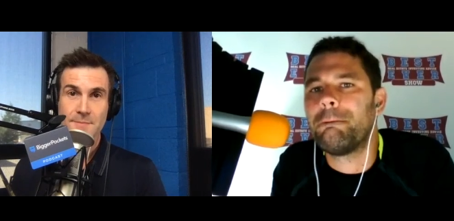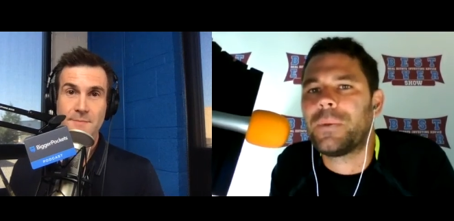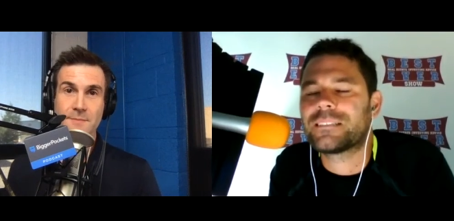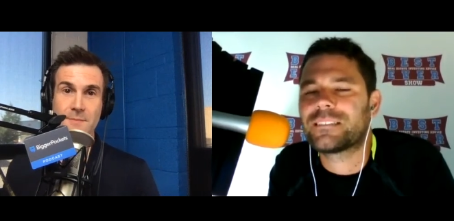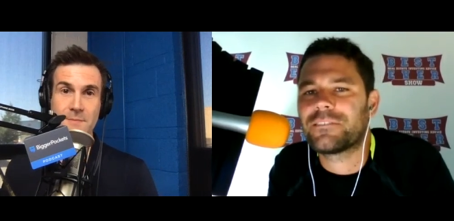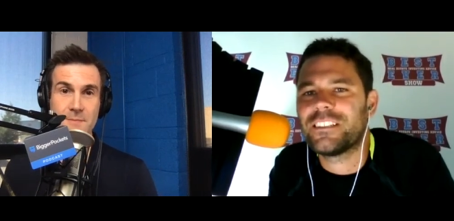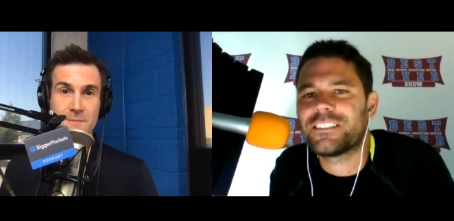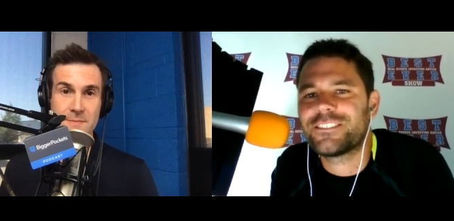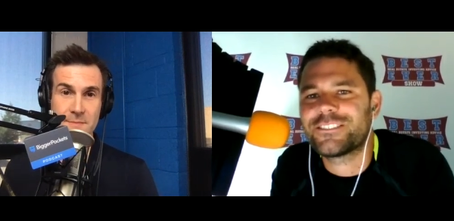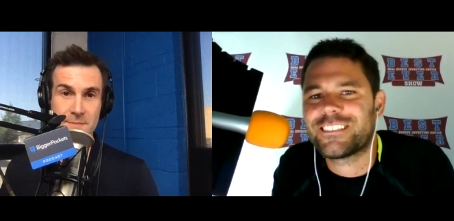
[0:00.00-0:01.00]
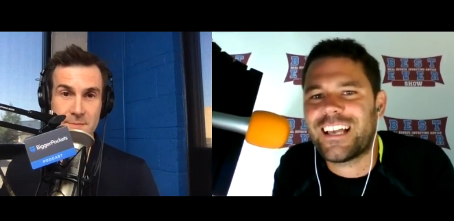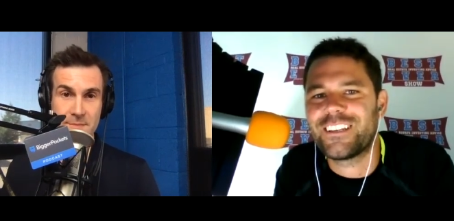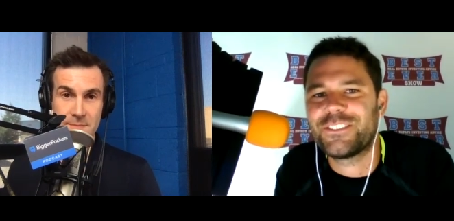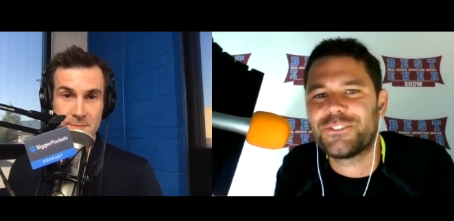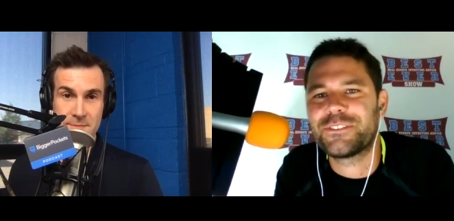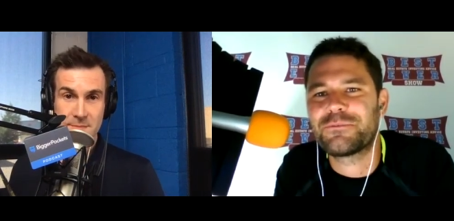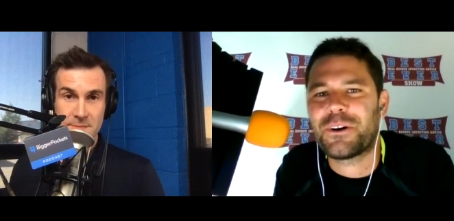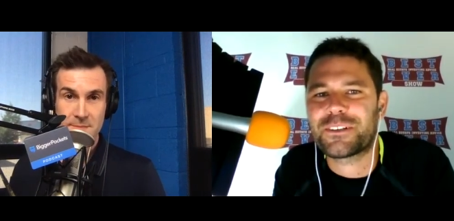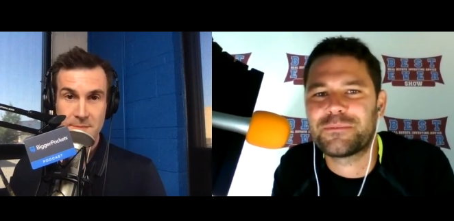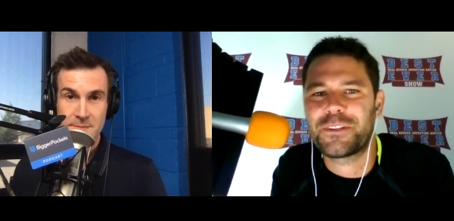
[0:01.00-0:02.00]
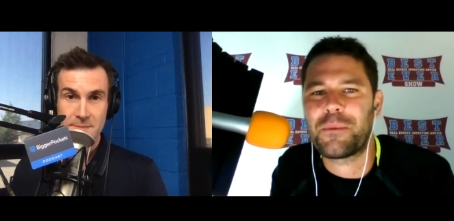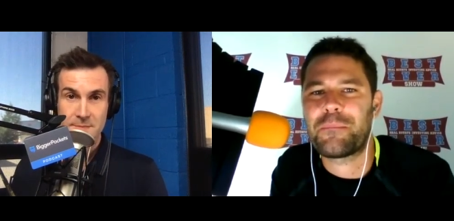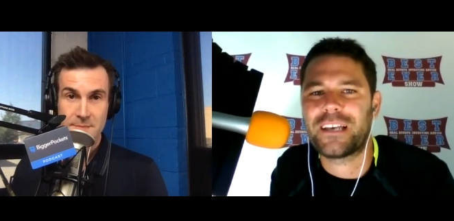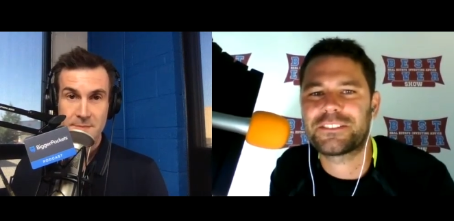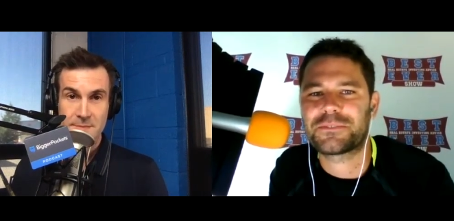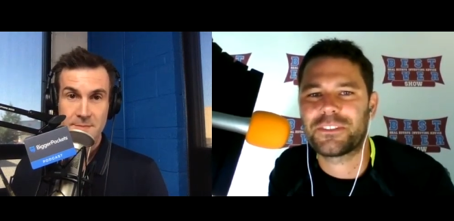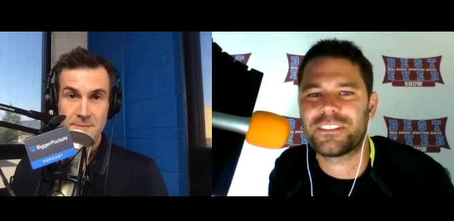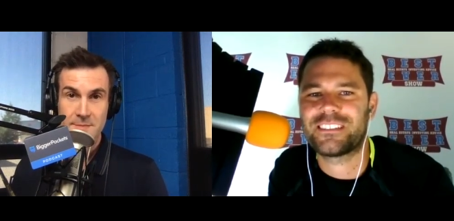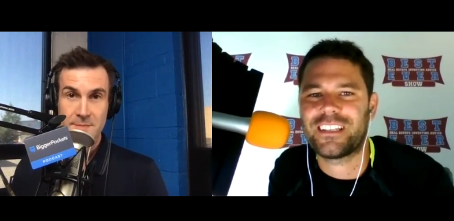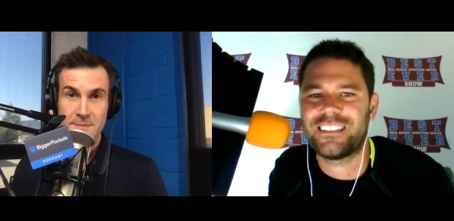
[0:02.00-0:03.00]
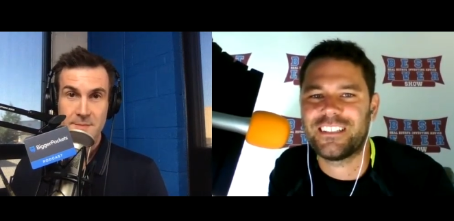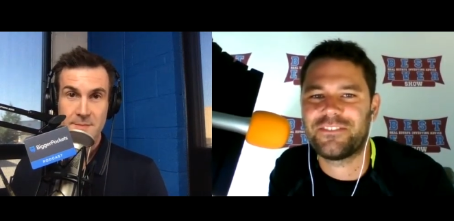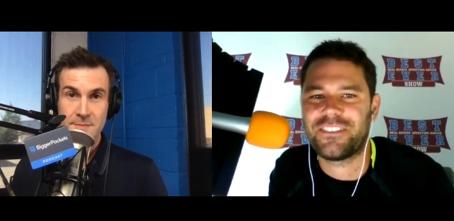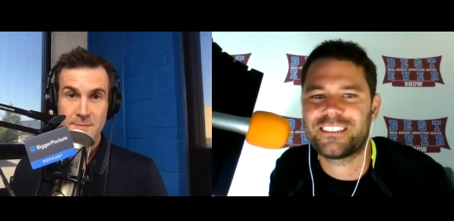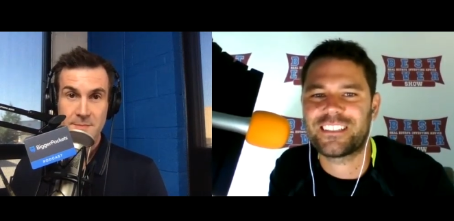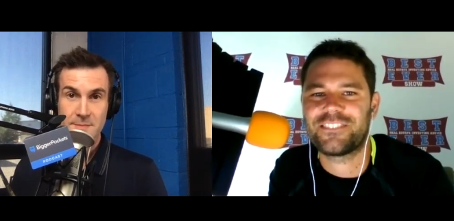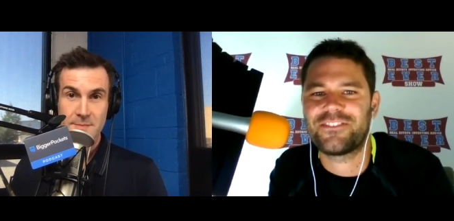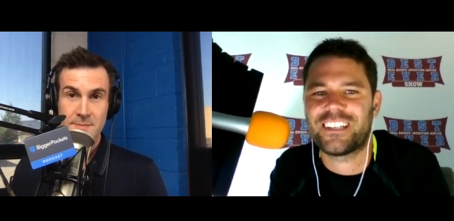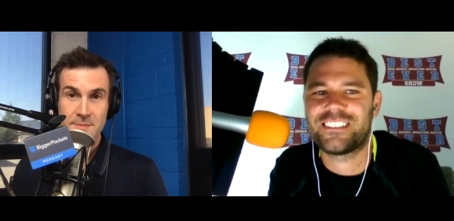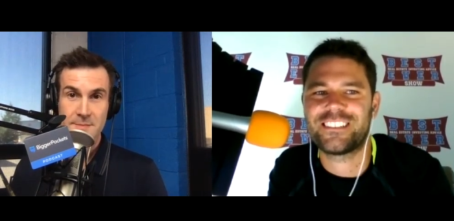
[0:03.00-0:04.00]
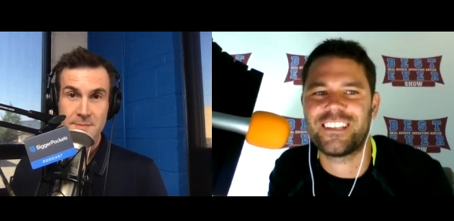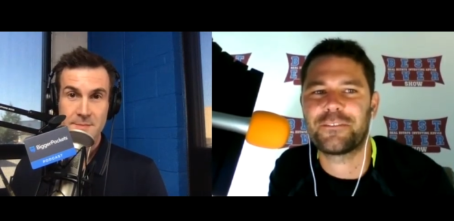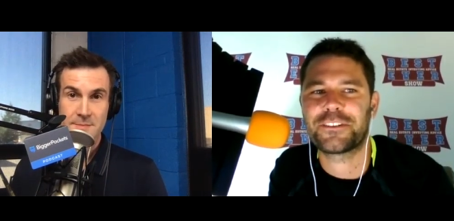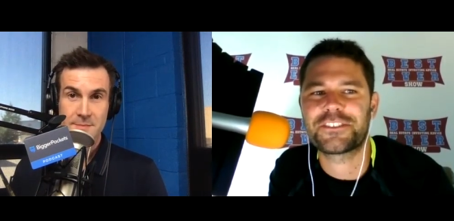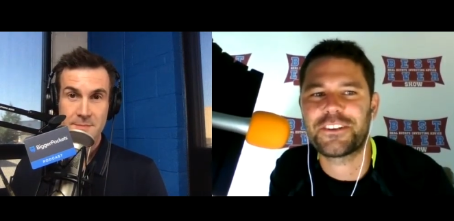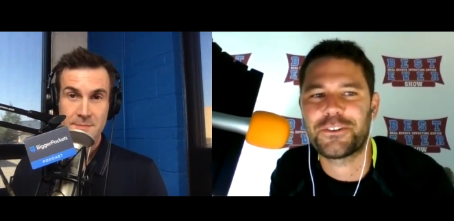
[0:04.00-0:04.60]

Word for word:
Speaker 1: Best ever listeners, how you doing? Welcome to the best real estate investing advice ever show.